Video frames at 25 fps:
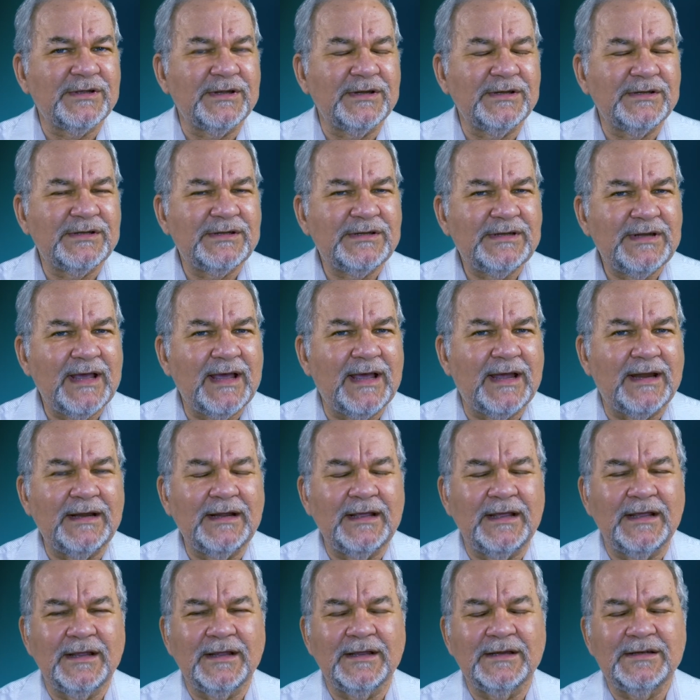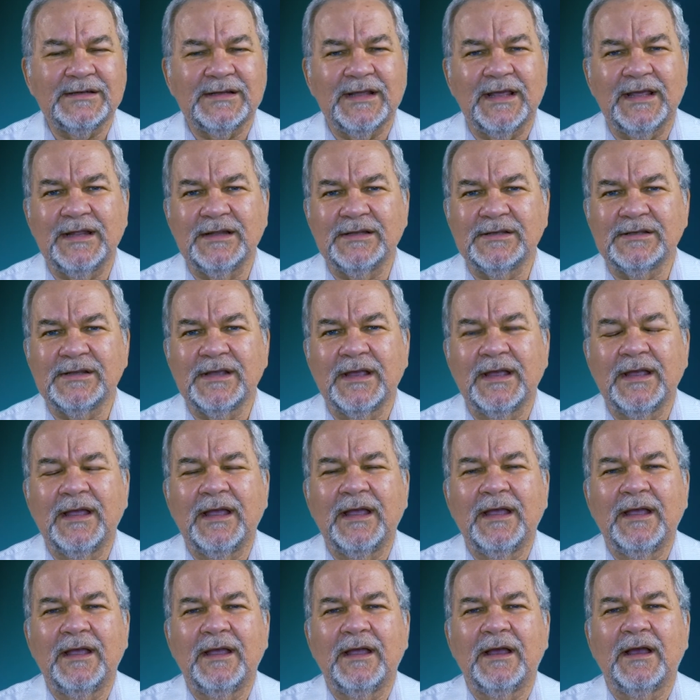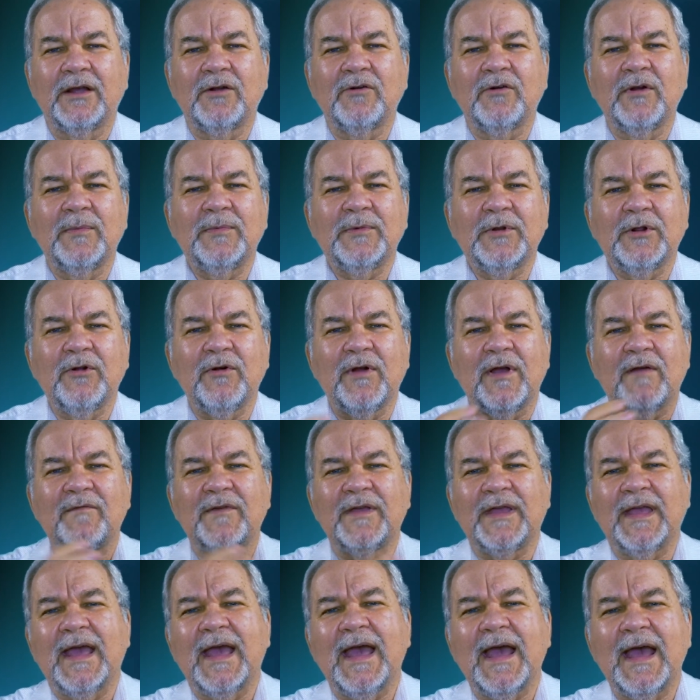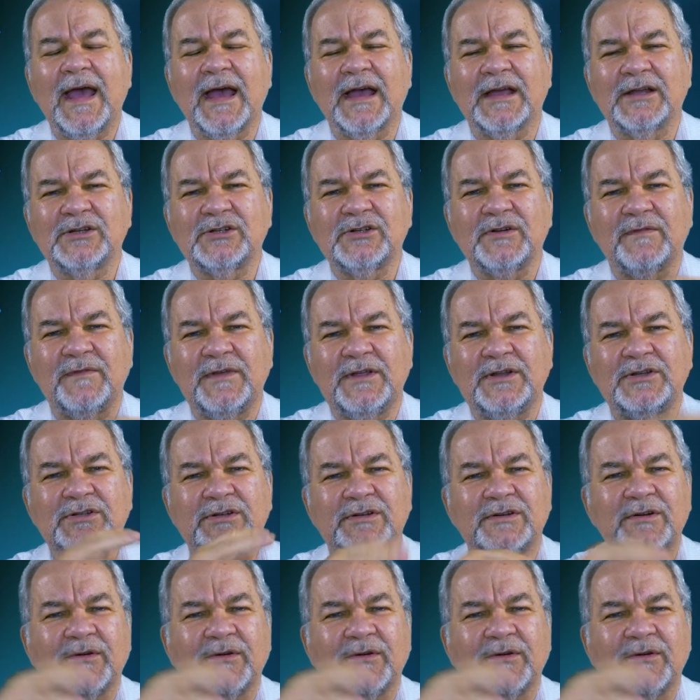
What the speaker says: Instead, it contains a cryptographic hash of each